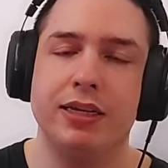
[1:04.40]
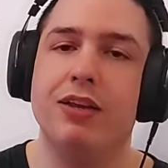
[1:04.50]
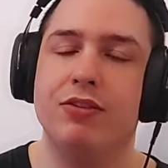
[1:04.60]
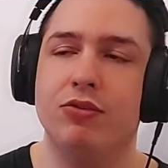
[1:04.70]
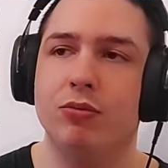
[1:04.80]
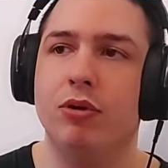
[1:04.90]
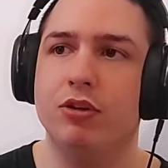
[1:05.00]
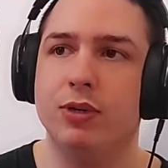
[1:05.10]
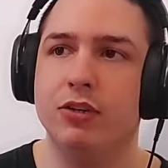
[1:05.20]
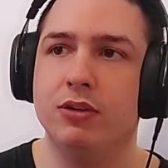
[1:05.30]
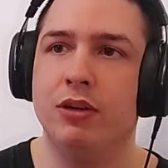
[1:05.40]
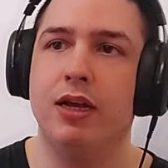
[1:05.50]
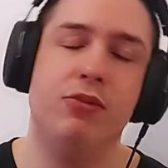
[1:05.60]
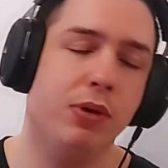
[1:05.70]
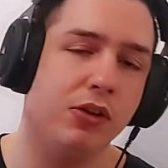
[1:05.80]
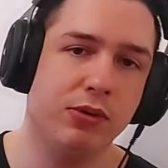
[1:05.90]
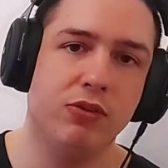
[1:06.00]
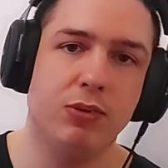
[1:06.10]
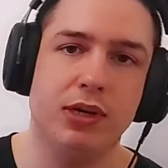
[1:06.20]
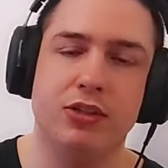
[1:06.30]
Get access to blog reaction as well as
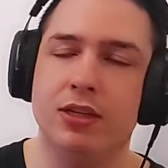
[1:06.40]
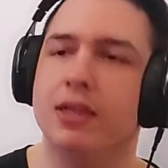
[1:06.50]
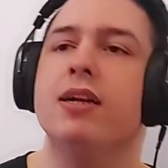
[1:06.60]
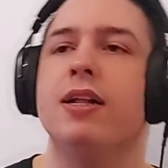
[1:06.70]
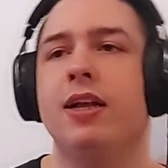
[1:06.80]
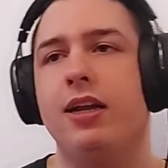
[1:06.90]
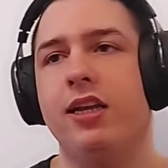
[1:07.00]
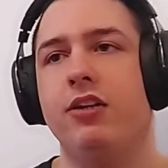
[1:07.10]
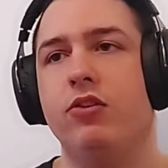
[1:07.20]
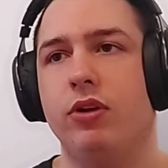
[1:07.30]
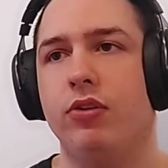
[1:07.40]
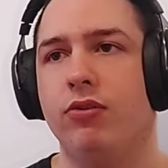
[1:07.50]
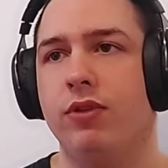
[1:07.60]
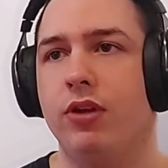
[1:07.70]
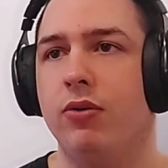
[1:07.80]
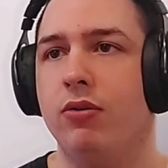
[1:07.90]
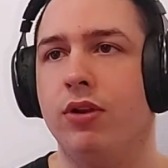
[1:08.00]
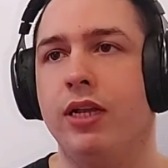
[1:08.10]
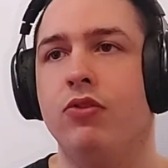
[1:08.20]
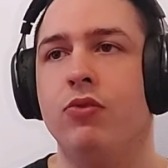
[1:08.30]
request reaction. Link to the Argent video, the
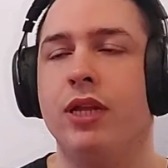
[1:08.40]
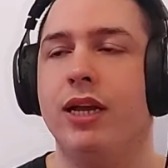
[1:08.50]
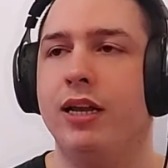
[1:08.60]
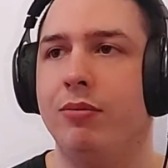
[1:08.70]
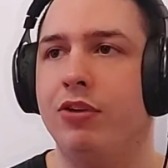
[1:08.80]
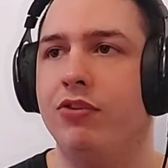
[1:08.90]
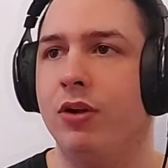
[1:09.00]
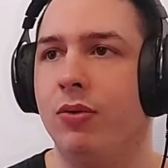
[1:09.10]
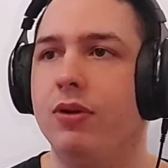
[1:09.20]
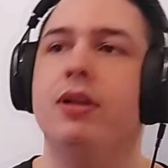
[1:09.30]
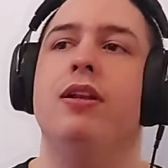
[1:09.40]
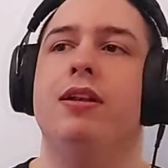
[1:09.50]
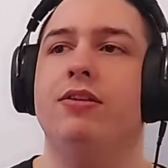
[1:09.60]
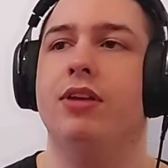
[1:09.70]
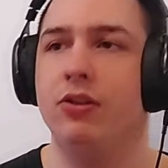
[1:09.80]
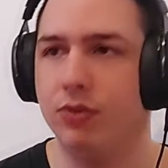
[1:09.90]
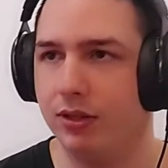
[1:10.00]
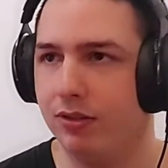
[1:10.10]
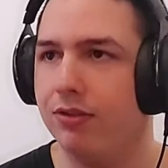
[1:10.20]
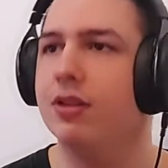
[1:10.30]
link to the Anabi channel. Let's get into
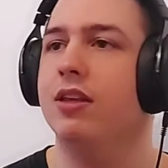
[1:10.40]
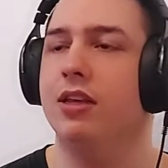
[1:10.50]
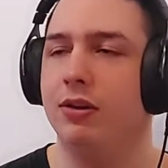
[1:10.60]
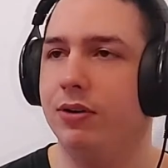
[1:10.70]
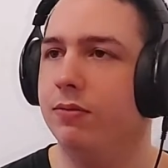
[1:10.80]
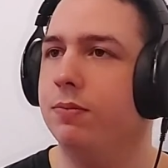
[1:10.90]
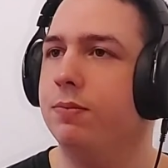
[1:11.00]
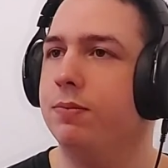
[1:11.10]
it. Here we go.